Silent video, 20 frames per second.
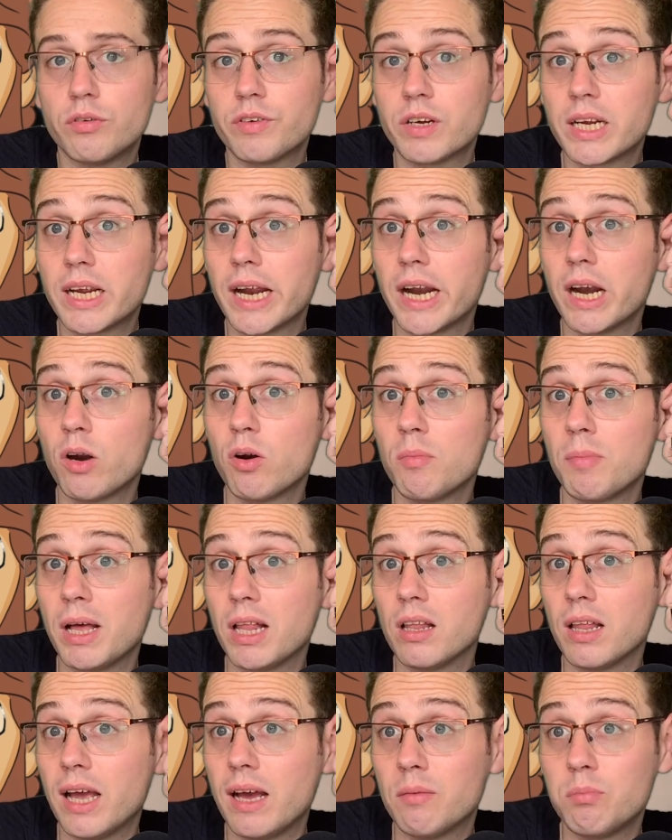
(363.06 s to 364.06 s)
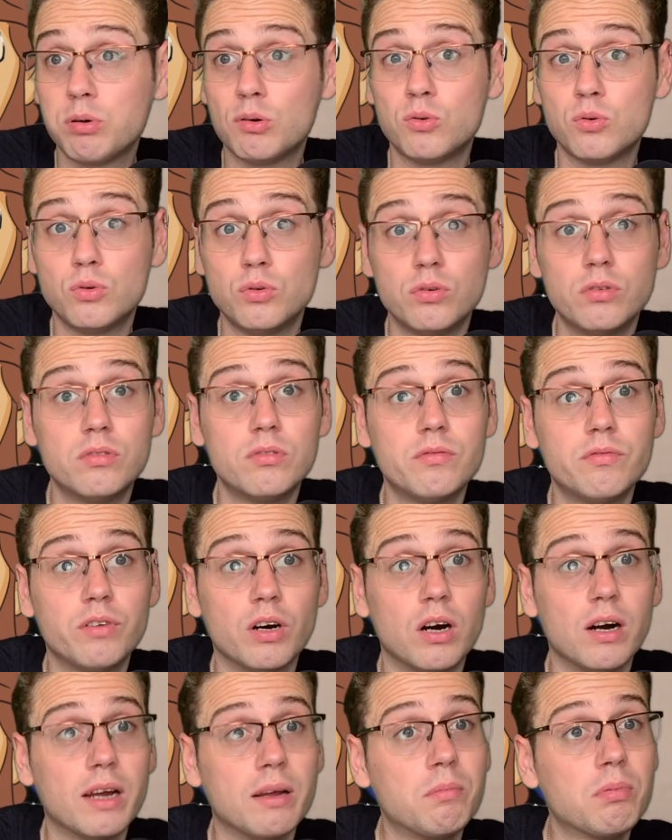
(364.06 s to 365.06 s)
a caramel apple
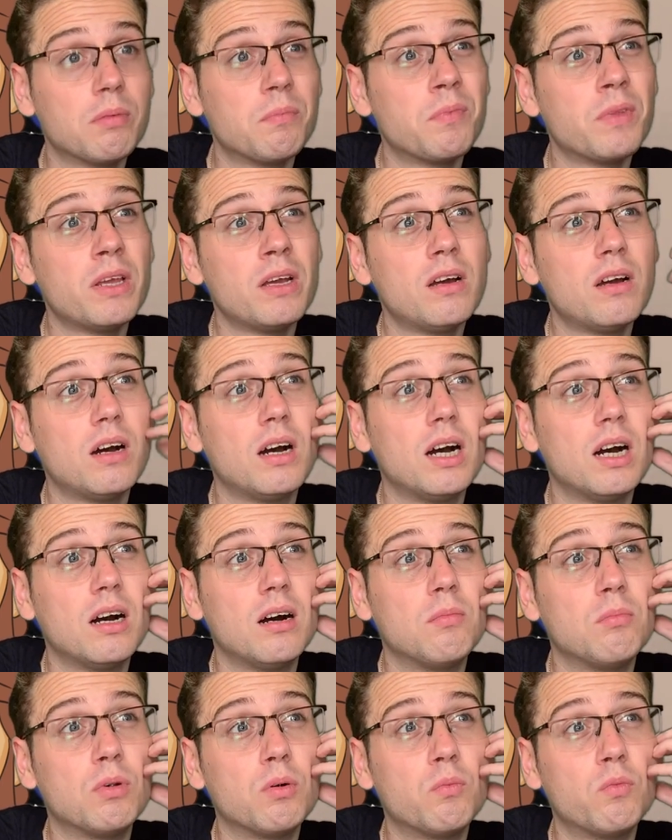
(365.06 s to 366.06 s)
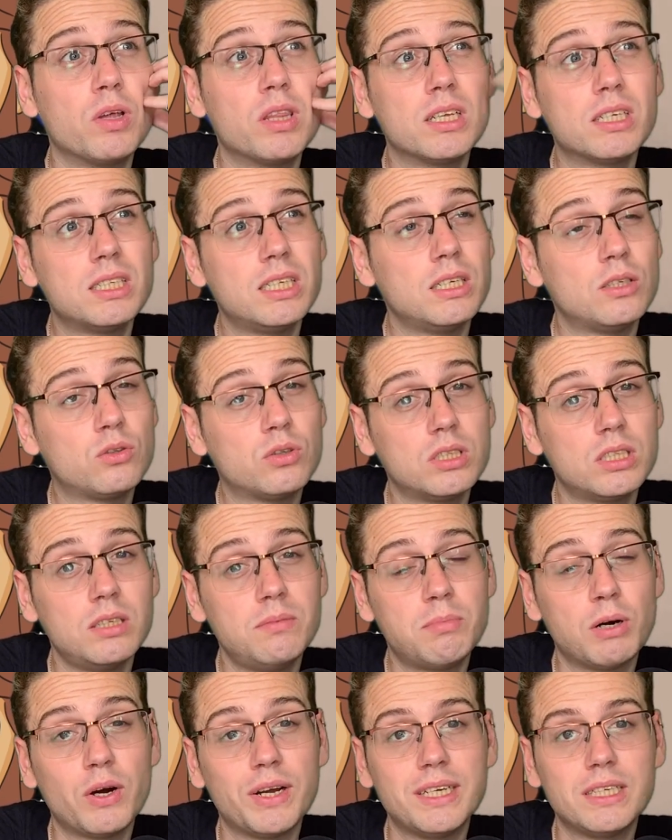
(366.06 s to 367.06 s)
vibe with a citrusy
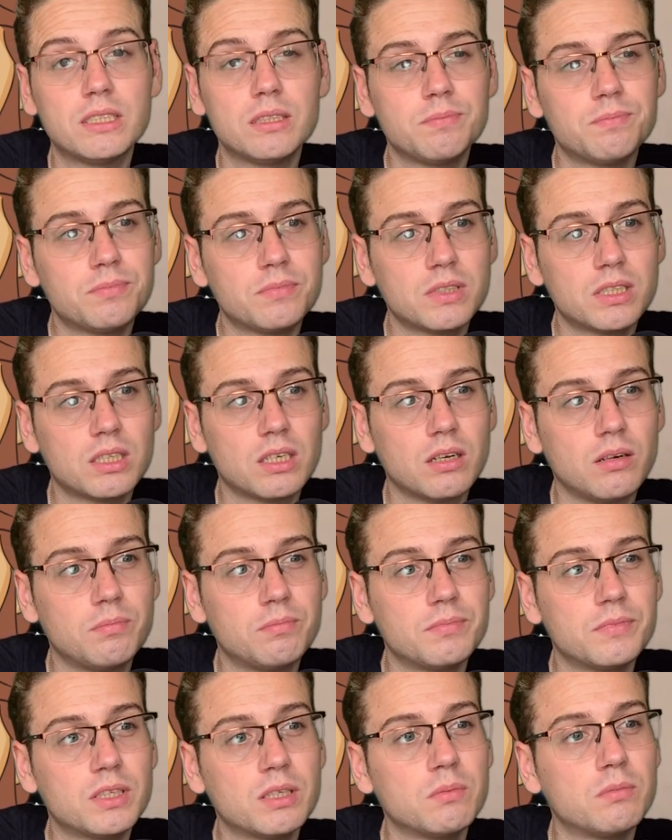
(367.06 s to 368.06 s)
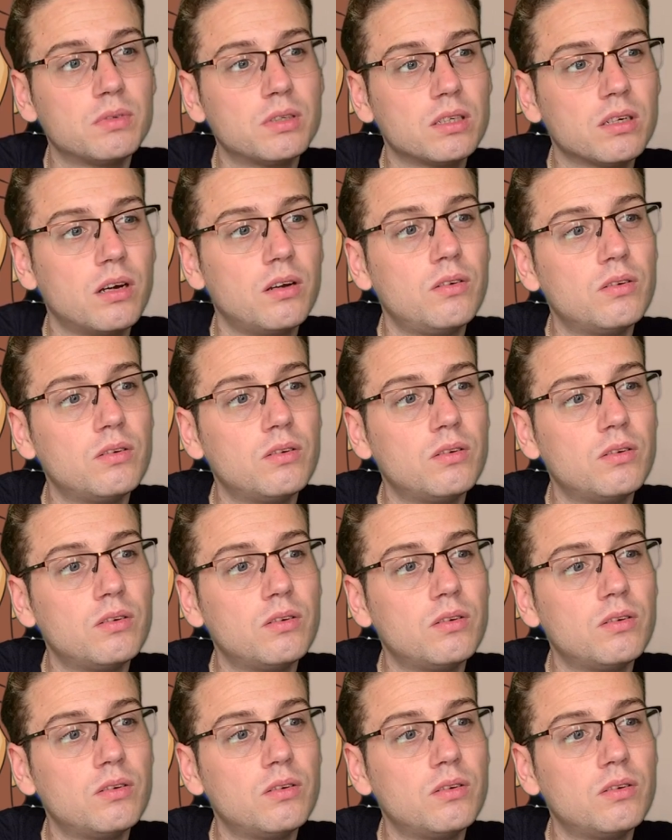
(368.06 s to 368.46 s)
bite. Some so